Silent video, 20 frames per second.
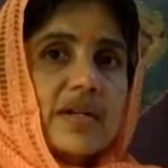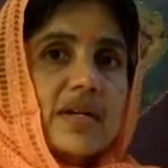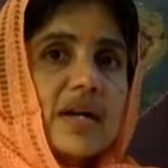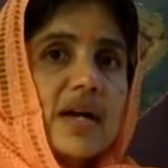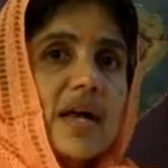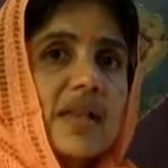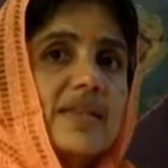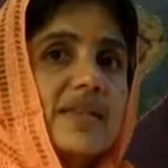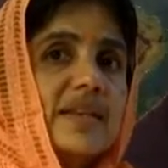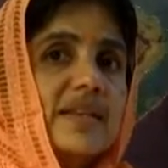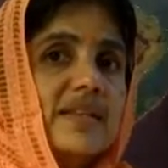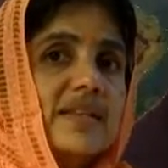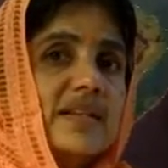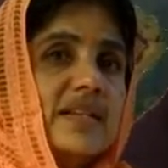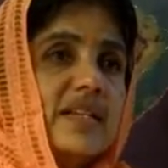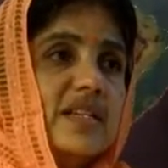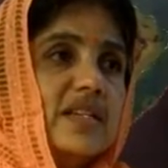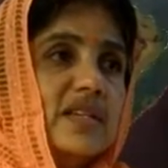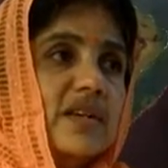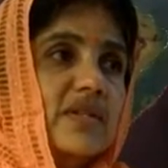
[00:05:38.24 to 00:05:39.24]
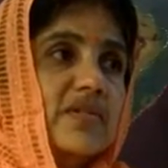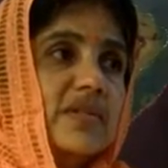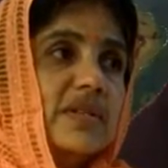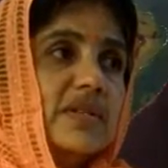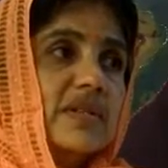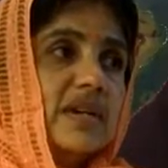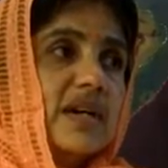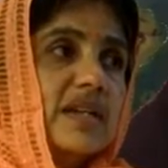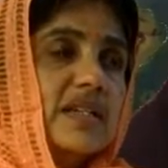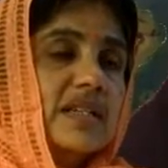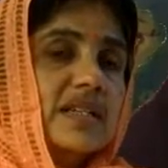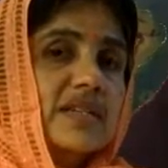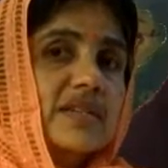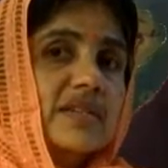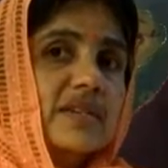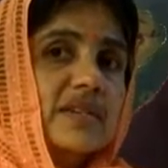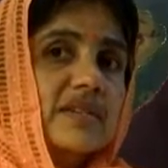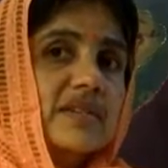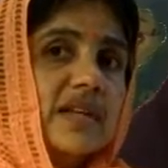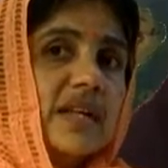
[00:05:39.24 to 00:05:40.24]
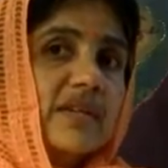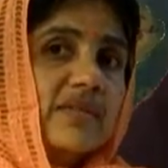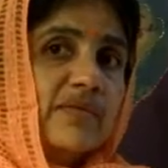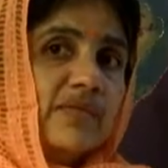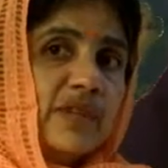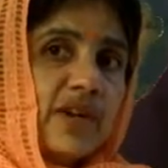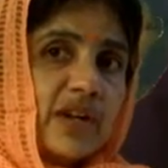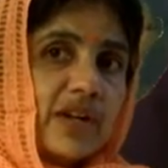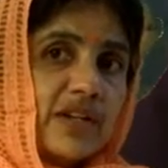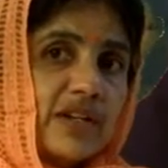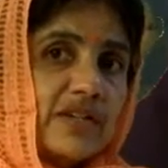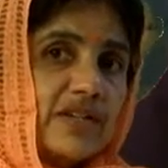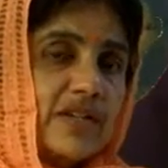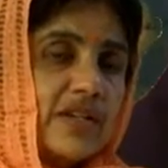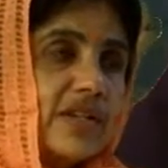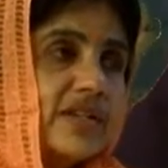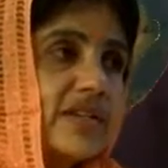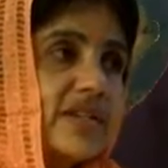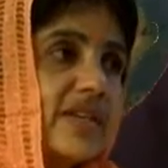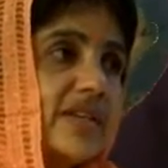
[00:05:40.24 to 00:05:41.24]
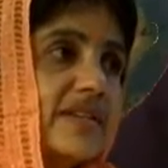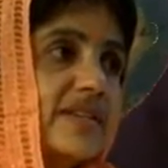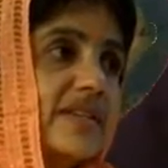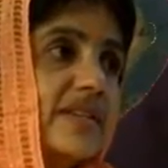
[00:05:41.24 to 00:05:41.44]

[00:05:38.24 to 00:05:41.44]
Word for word: And then the teacher will start teaching self knowledge and says,